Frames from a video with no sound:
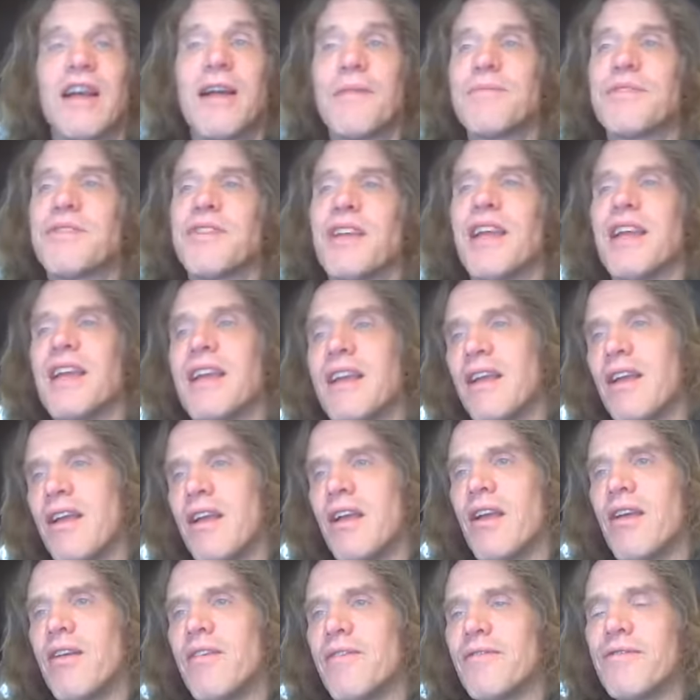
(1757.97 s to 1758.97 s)
I'm saying,
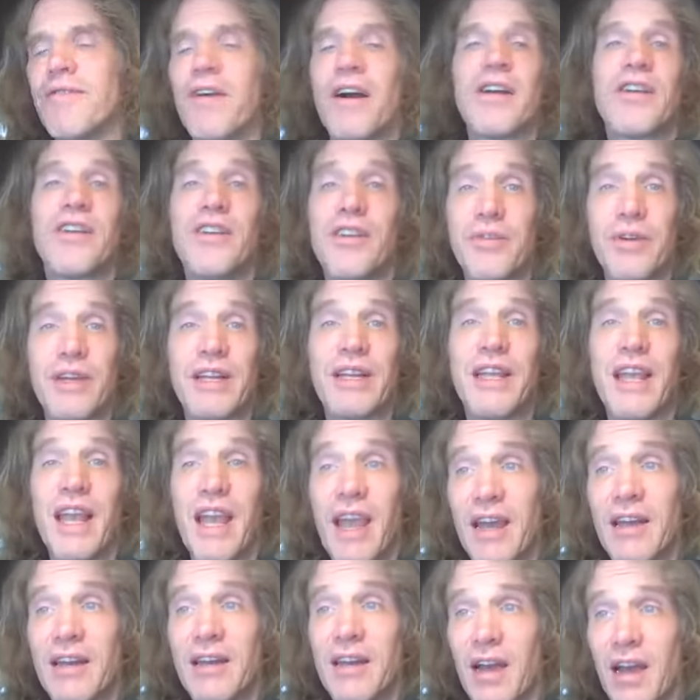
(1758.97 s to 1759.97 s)
fuck you, it
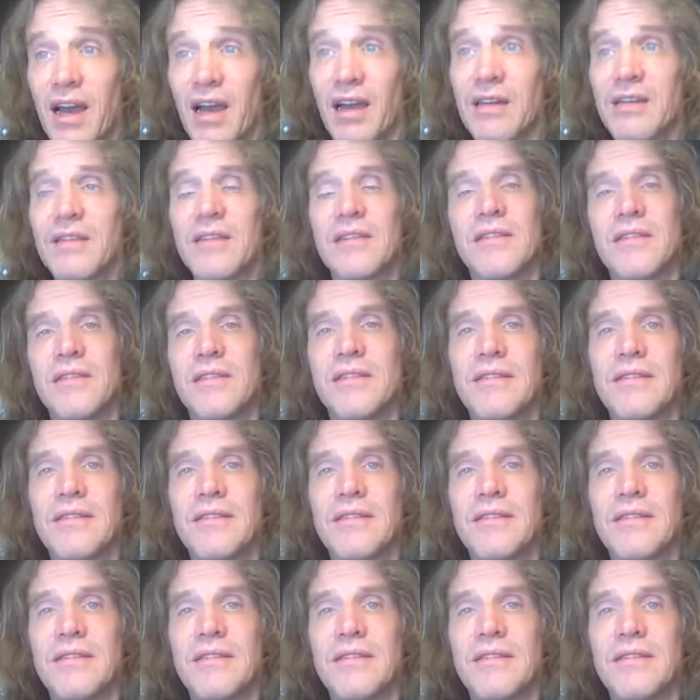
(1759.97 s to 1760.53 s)
cannot.